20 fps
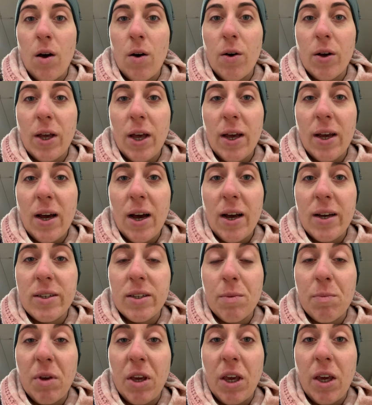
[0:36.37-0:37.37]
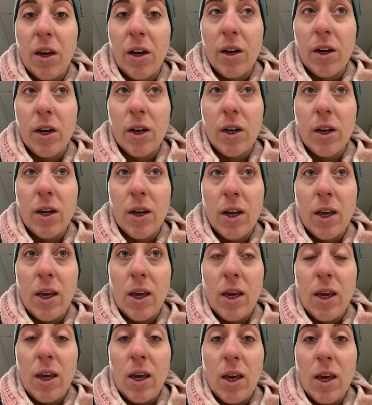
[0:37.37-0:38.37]
Okay, guys, I'm here
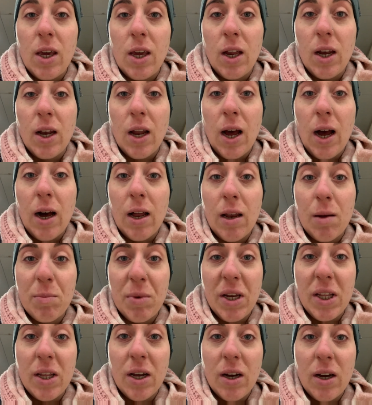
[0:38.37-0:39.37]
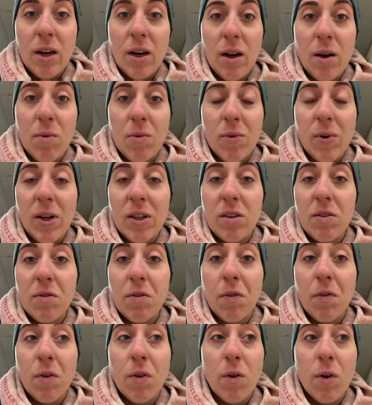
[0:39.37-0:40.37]
in Alameda. I'm waiting
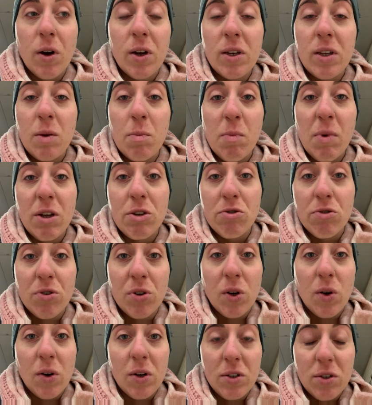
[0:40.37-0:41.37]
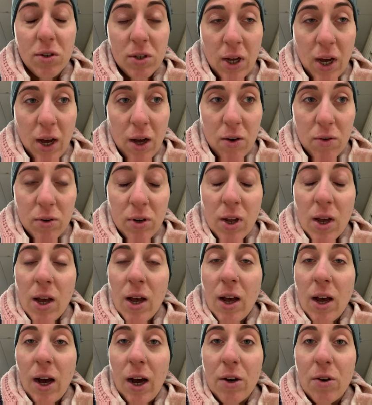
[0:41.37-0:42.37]
for the metro to go into town.
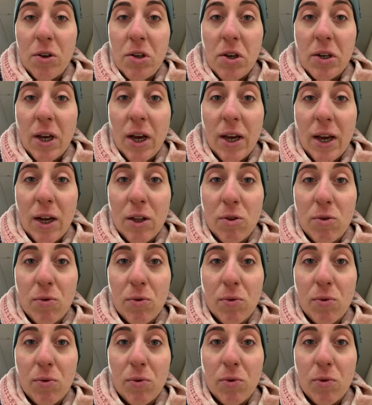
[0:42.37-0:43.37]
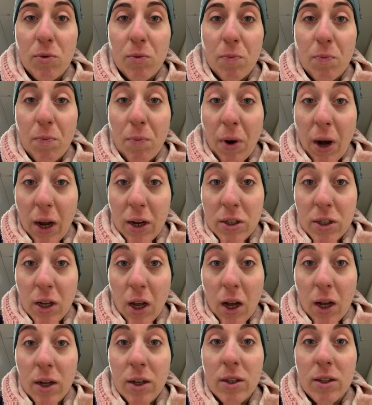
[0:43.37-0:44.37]
I know you can get to
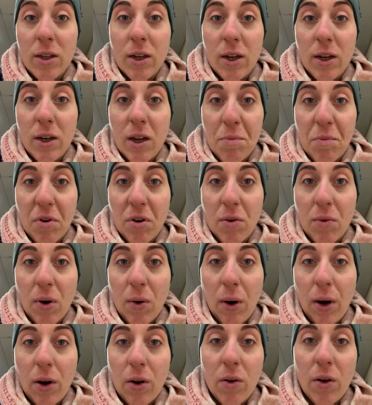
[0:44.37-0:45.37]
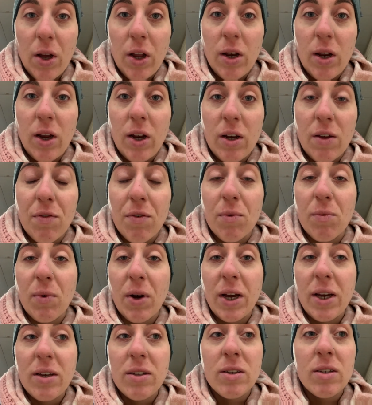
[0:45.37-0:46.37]
Graça, the neighborhood where we're going, in different
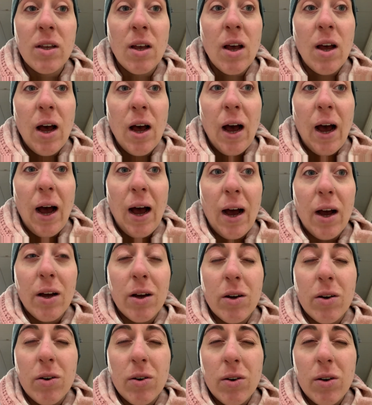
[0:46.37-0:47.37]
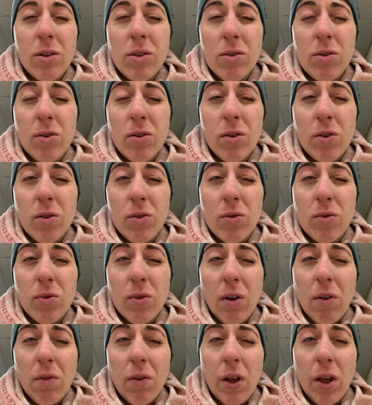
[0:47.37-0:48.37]
ways. I'm going to go to, I
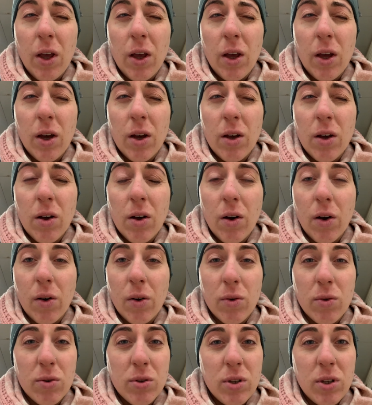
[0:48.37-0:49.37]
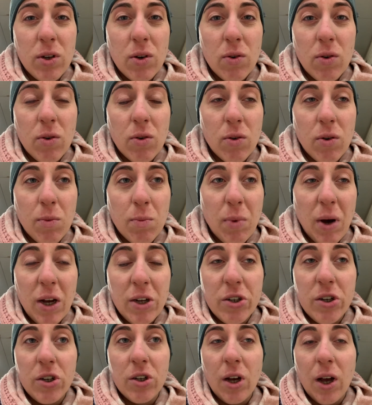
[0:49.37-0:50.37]
think, Rocio or
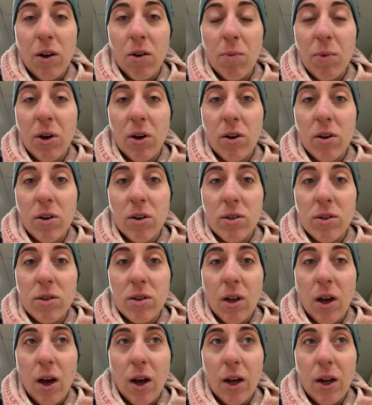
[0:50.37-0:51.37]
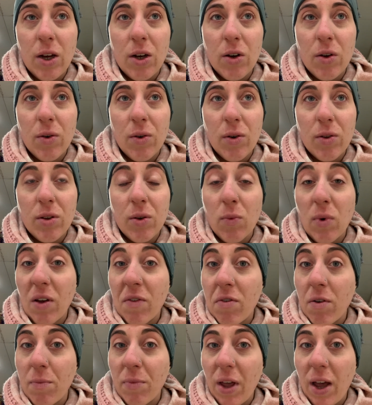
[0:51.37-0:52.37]
Baixo Chado because I know the way
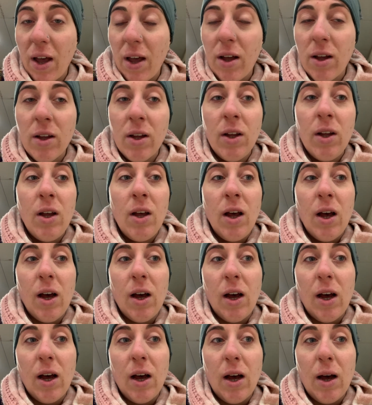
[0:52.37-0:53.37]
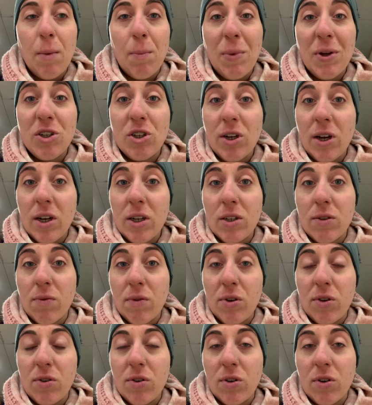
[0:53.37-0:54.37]
from there. But just for
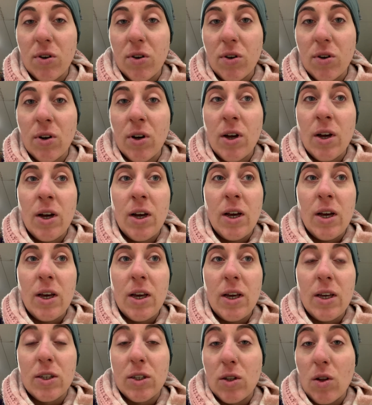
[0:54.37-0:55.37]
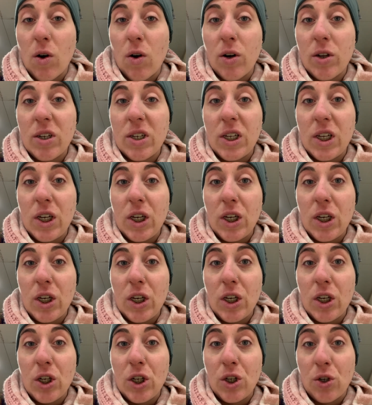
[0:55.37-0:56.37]
you to know, it's not
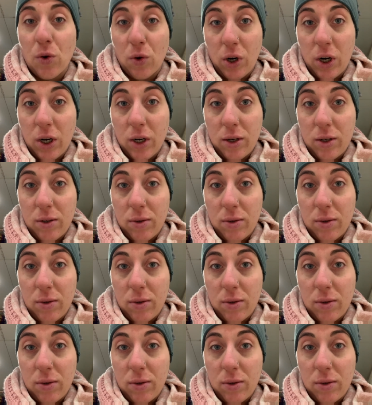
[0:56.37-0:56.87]
the shortcut.